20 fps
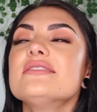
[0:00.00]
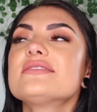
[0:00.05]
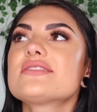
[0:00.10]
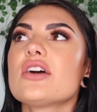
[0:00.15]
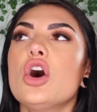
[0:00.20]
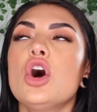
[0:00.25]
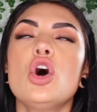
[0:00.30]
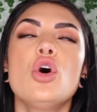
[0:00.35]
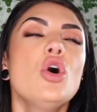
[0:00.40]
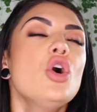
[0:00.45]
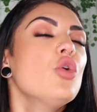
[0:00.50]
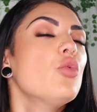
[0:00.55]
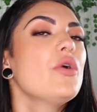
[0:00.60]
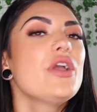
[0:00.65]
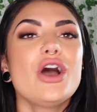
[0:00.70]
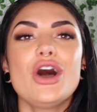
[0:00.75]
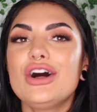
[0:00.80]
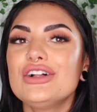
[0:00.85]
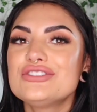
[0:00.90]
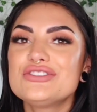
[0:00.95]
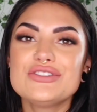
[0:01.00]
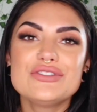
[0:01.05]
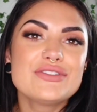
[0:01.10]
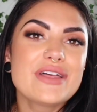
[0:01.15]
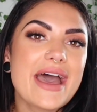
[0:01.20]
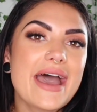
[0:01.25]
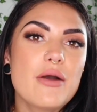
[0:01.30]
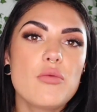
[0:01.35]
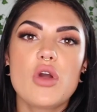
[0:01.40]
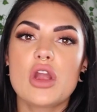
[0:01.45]
So we all do
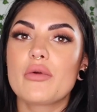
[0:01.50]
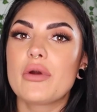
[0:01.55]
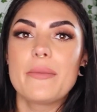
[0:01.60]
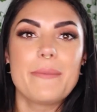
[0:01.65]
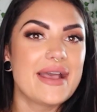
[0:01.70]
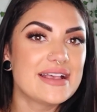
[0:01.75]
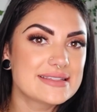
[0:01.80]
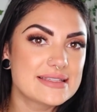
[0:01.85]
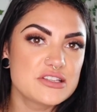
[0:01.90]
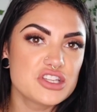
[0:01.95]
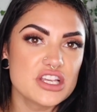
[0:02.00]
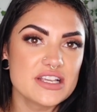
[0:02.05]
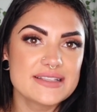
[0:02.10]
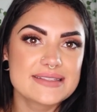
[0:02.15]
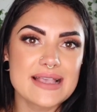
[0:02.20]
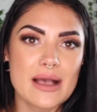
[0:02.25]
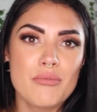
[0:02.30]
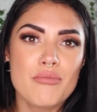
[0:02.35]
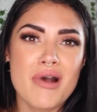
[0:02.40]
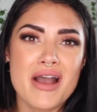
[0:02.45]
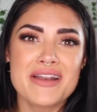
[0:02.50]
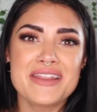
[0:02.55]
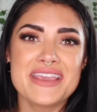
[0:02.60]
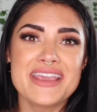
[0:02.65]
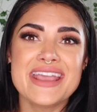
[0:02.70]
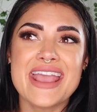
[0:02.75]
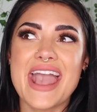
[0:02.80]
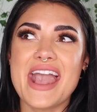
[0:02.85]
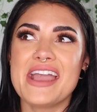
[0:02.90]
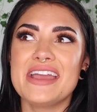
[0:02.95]
that where we're messaging
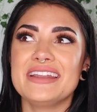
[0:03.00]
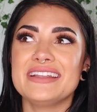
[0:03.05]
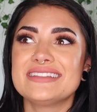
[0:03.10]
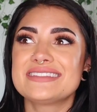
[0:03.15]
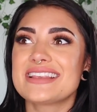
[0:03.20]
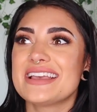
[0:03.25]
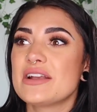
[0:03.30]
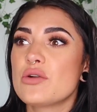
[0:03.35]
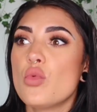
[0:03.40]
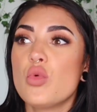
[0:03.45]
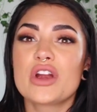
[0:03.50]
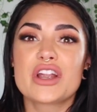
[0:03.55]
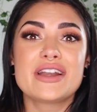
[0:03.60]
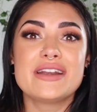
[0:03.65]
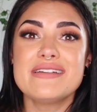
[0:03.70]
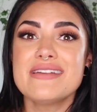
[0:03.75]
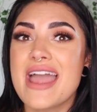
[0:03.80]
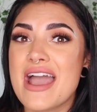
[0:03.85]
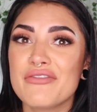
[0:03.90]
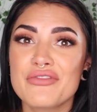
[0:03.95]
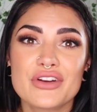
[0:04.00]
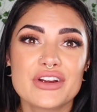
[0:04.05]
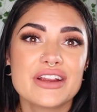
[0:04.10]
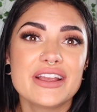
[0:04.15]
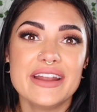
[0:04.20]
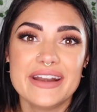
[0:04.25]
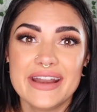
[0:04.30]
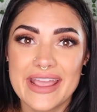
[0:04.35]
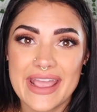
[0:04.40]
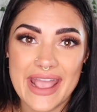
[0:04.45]
somebody and it's like we're never
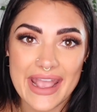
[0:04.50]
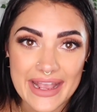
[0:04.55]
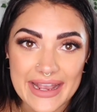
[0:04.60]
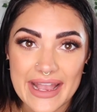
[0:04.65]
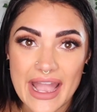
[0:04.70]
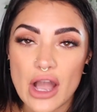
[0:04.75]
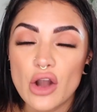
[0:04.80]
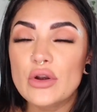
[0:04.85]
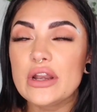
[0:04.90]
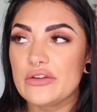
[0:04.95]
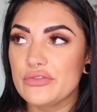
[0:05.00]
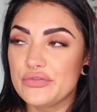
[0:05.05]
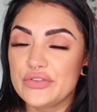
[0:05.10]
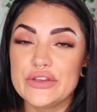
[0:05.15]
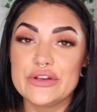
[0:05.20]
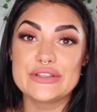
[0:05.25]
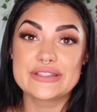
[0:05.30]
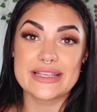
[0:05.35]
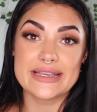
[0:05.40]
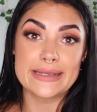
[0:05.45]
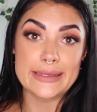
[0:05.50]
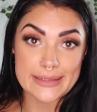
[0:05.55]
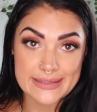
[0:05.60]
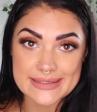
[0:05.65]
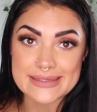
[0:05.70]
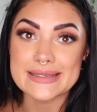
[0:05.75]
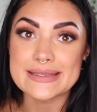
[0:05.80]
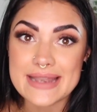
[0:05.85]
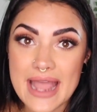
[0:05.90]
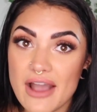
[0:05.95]
gonna hang out. It feels like
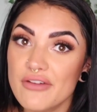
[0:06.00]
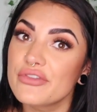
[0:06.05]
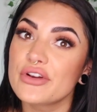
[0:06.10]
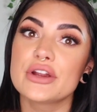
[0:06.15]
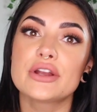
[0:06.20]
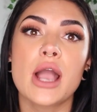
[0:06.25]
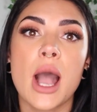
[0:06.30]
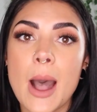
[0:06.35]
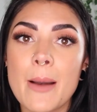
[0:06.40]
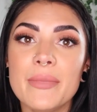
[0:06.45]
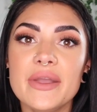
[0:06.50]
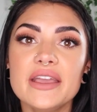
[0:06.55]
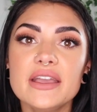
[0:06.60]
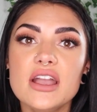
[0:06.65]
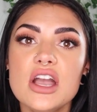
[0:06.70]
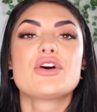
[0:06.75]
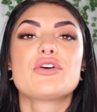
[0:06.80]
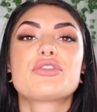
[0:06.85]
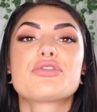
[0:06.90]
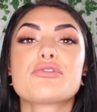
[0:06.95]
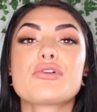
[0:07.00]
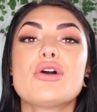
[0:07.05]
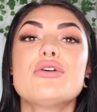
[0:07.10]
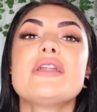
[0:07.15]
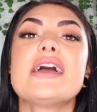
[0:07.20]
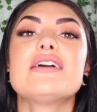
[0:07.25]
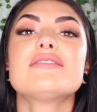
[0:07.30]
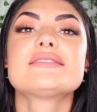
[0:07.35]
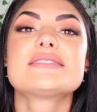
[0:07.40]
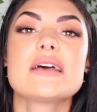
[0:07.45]
it's never coming. So throw
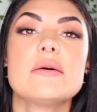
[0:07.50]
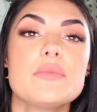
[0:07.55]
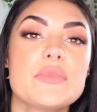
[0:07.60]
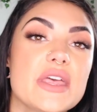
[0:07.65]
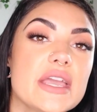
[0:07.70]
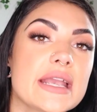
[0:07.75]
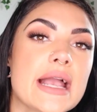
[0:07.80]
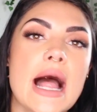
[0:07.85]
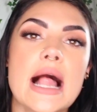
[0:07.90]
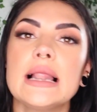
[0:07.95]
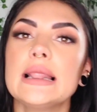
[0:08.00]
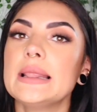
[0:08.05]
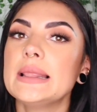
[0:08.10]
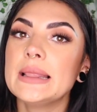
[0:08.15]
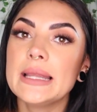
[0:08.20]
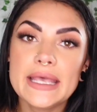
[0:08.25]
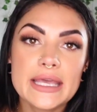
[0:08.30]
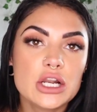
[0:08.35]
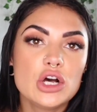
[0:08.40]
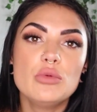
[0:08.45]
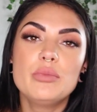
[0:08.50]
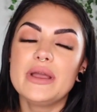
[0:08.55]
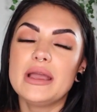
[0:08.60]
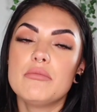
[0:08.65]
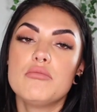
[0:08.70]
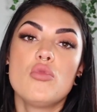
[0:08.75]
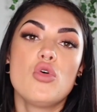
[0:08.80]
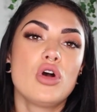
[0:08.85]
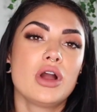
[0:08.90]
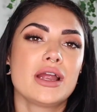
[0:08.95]
down something a little
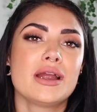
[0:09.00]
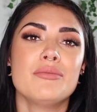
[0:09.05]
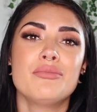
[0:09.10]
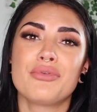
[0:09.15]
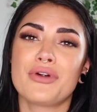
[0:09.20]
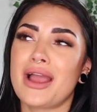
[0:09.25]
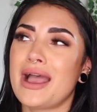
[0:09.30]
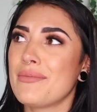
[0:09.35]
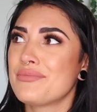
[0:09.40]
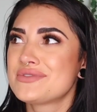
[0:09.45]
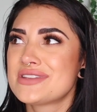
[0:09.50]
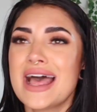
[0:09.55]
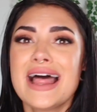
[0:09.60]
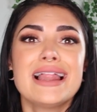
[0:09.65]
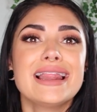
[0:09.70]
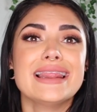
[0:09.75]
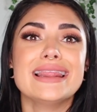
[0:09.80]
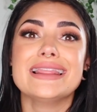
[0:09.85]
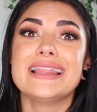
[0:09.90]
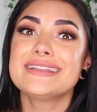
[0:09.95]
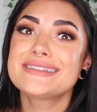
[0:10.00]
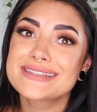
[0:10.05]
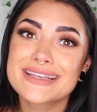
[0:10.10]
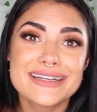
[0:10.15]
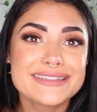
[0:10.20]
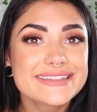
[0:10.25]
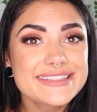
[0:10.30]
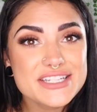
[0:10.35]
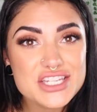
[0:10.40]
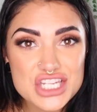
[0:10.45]
bit more abrupt. Let's
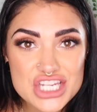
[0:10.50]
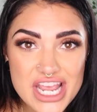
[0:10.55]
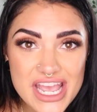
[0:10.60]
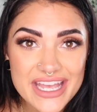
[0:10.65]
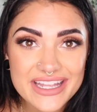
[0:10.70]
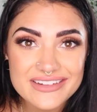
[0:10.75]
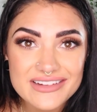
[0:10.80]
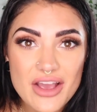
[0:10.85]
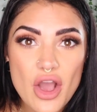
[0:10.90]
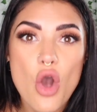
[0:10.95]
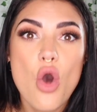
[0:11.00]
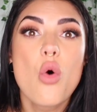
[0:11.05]
cut the shit.